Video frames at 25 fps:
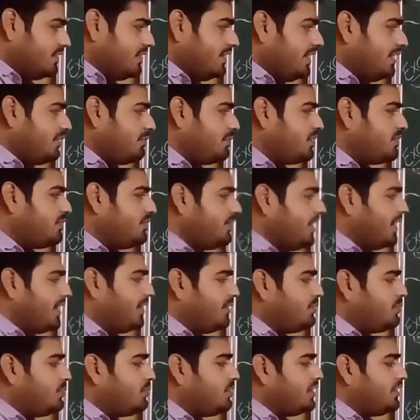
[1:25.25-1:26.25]
It means we
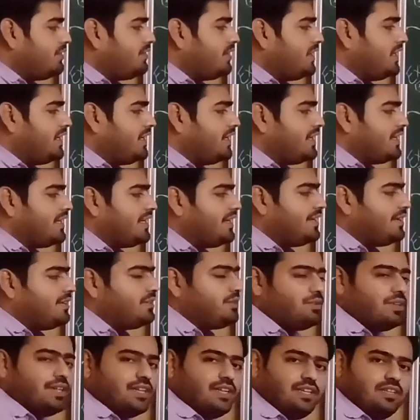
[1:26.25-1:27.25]
have to convert degree
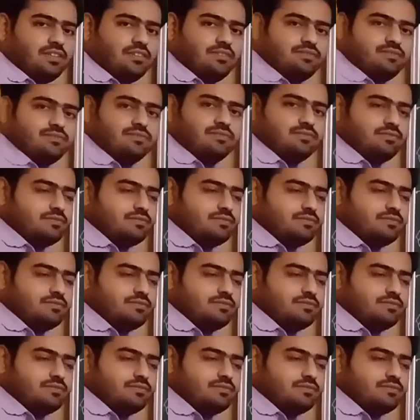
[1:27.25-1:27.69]
into radian,